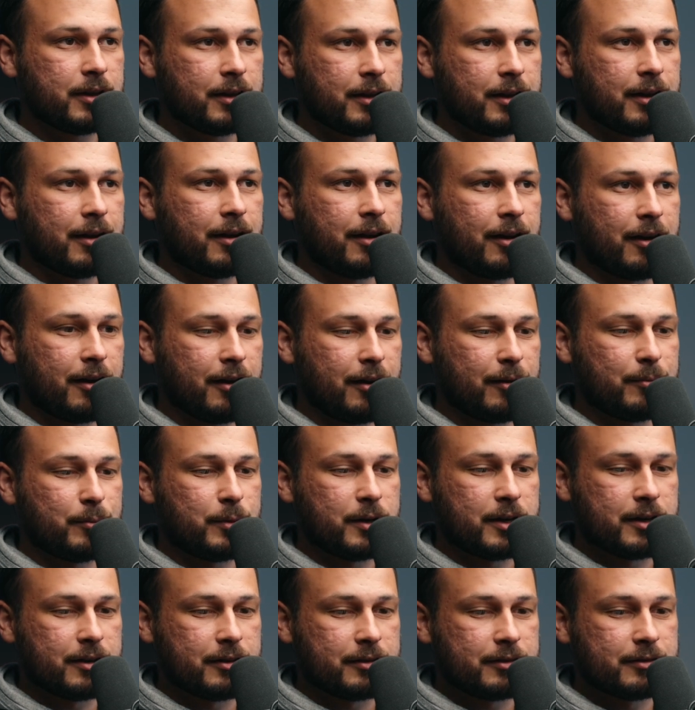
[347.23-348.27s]
Mm-hmm. Uh,
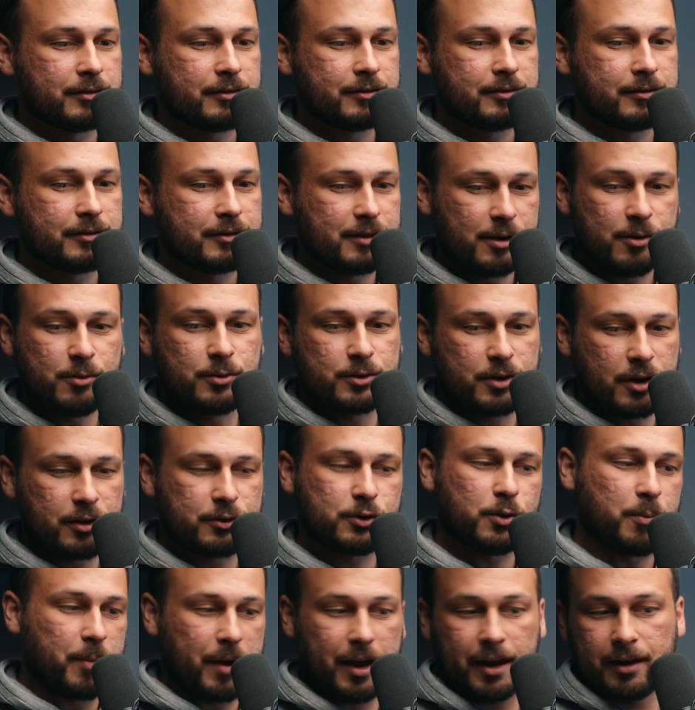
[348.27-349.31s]
but he was
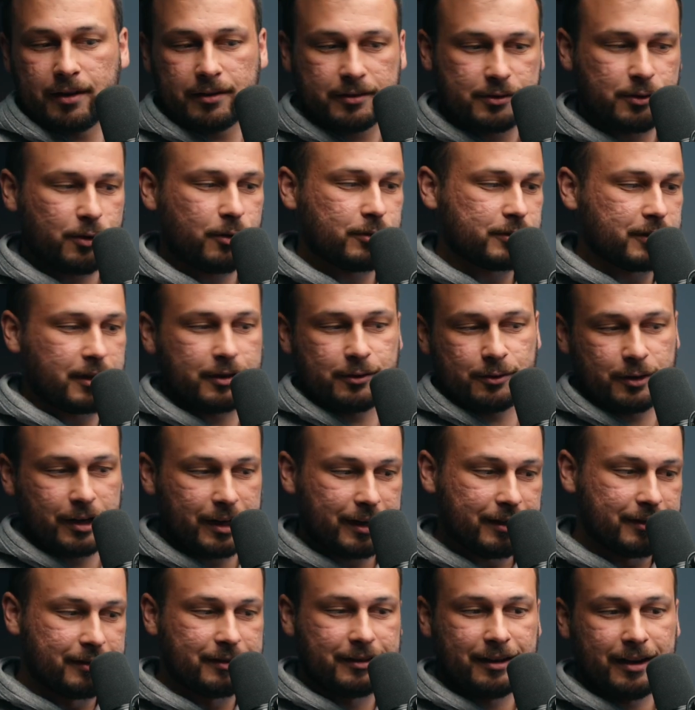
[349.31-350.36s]
also paying, so I was like,
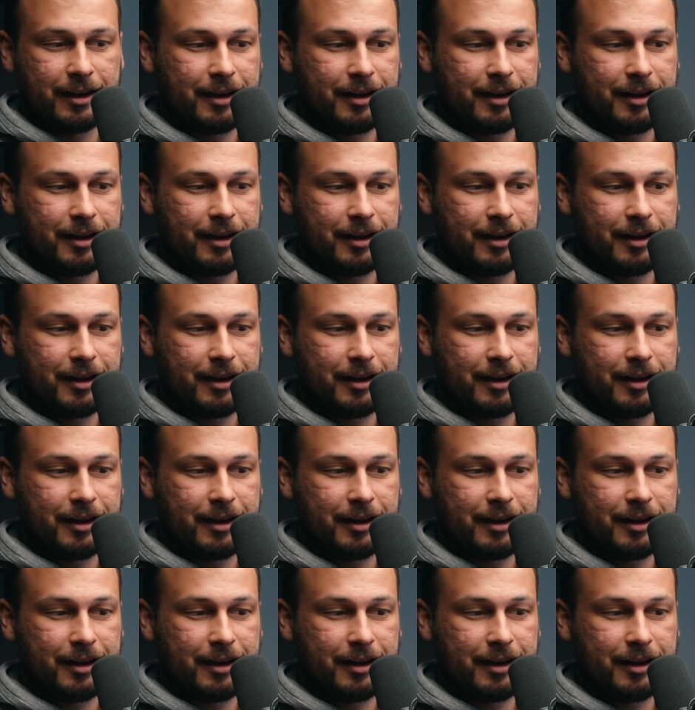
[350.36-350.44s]
great,